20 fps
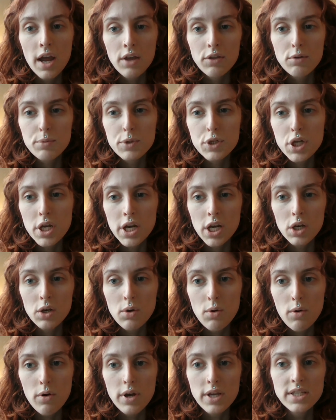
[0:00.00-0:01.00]
Anthropogenic
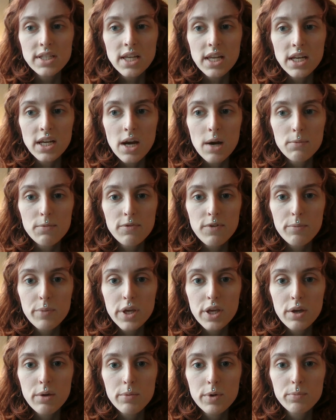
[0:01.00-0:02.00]
noise can come from
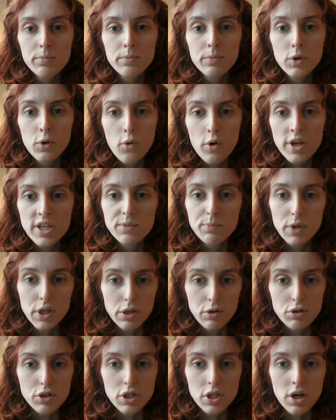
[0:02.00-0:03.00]
human noise
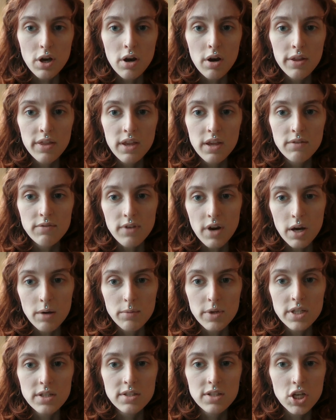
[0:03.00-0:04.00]
pollution on the
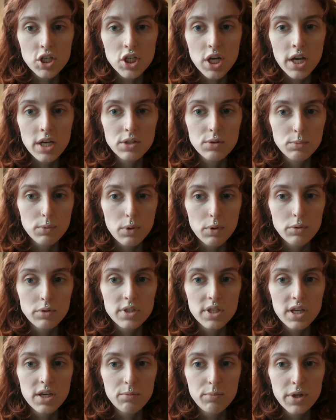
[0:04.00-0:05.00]
environment, such as
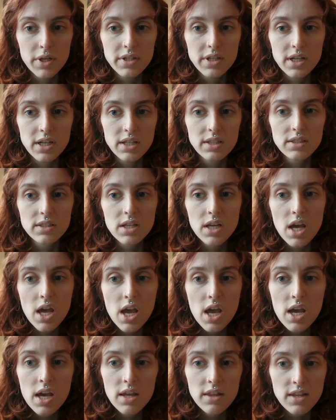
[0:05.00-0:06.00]
roads and buildings.
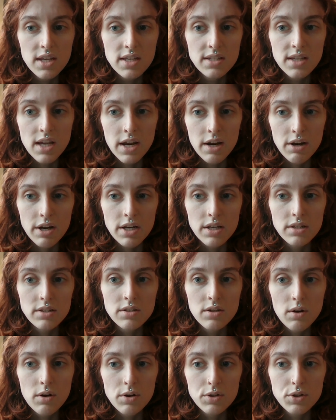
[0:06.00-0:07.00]
These
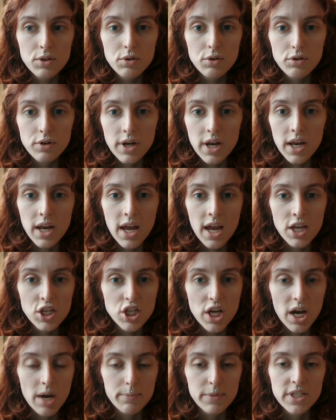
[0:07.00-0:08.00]
areas also create
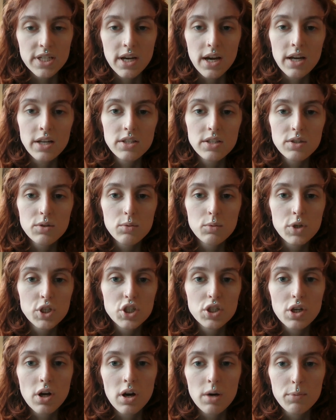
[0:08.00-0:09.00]
edge habitats,
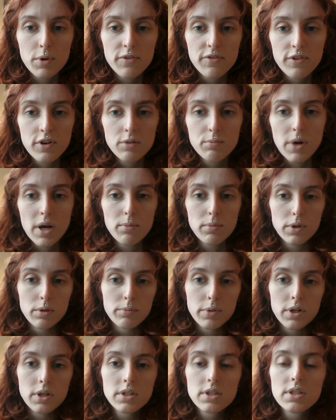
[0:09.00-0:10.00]
which are preferred by
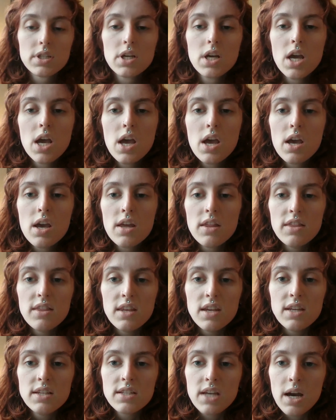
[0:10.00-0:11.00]
bluebirds.
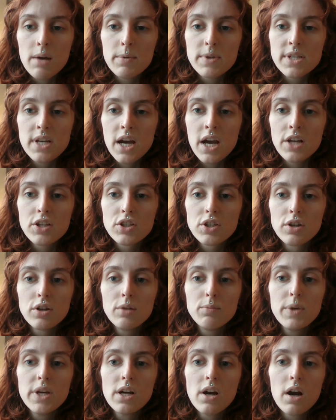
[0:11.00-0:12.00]
These habitats
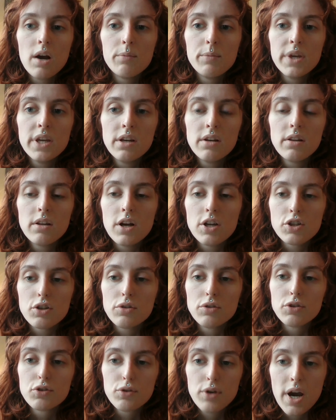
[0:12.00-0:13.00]
could become
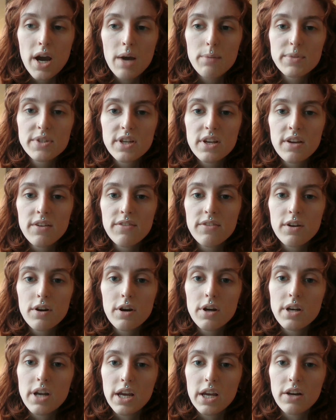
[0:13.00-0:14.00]
ecological traps if
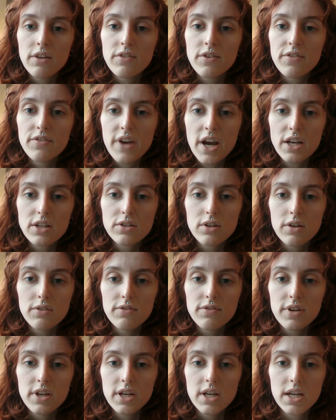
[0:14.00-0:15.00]
there are negative effects
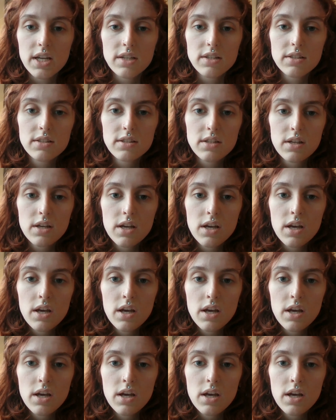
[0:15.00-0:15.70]
on fitness.